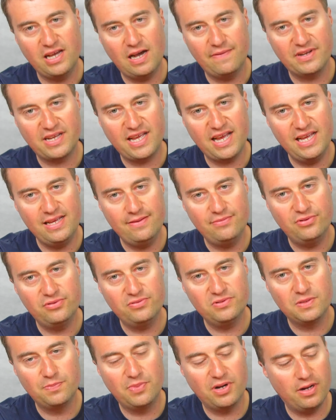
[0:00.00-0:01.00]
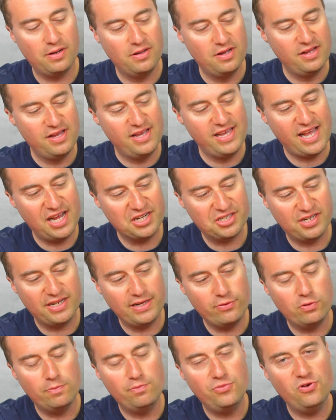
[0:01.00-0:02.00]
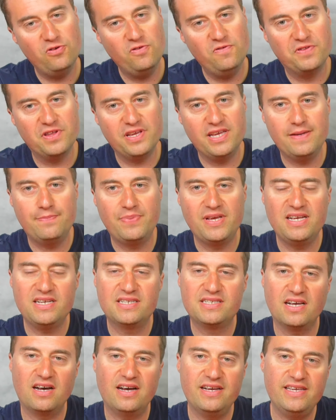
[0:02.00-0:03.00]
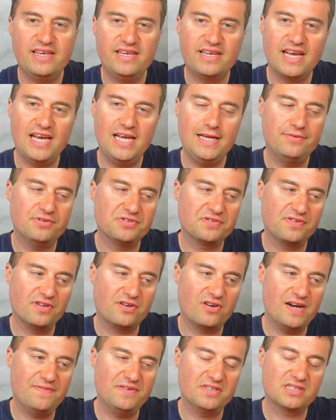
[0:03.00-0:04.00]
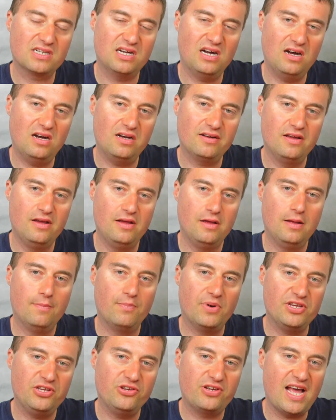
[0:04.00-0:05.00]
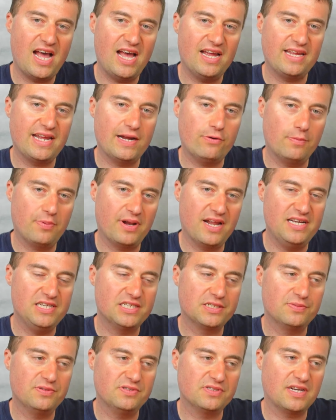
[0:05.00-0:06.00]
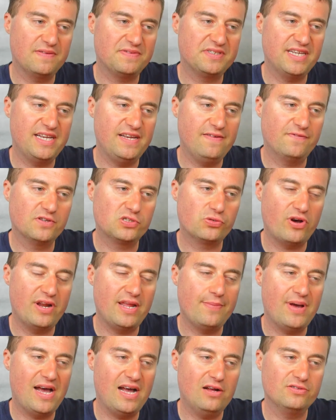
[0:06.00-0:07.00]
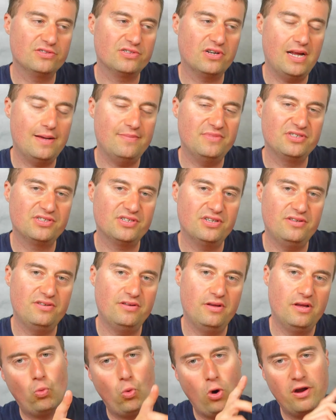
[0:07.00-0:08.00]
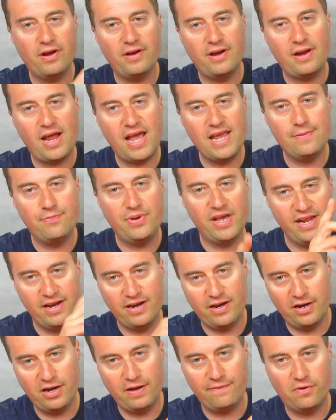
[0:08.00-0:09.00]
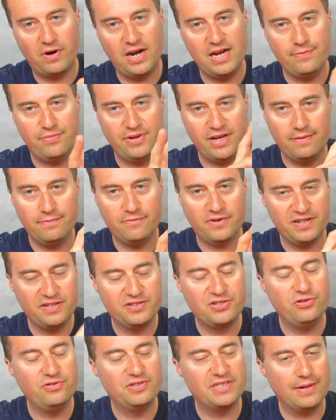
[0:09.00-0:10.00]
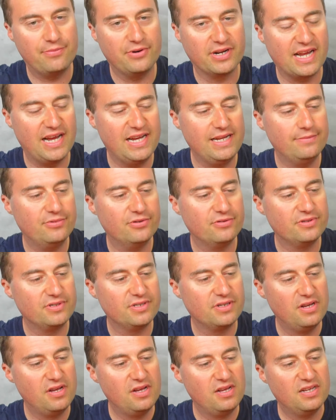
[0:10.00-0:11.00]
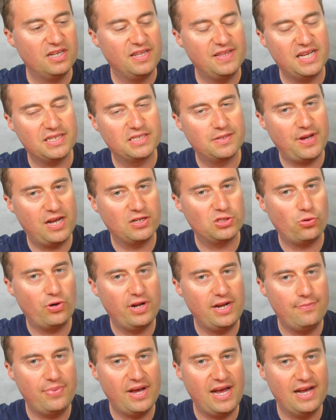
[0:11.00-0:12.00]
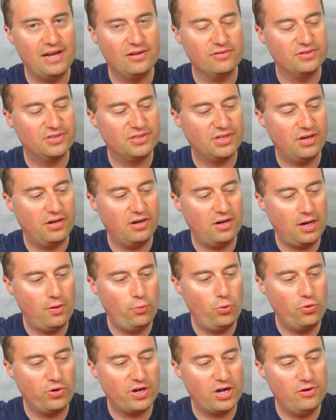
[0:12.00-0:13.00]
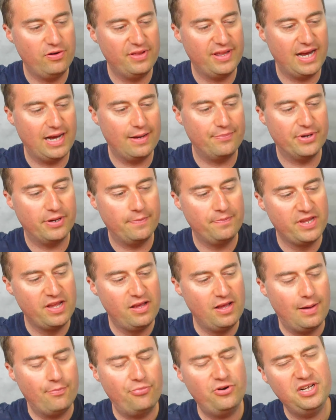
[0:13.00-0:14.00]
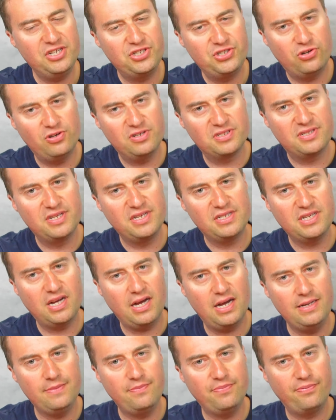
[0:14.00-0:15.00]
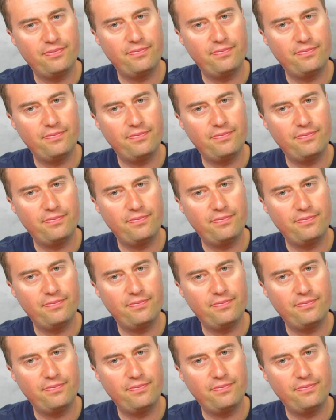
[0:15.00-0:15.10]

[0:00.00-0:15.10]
other cables, but he actually removed the PCIe cables for the graphics card. But you can get replacements, I've seen, for £20 on Amazon. One 8-pin and another 8-pin in 2 separate cables. And that's about £20, so I will go with that. But I'm pretty sure it's the type,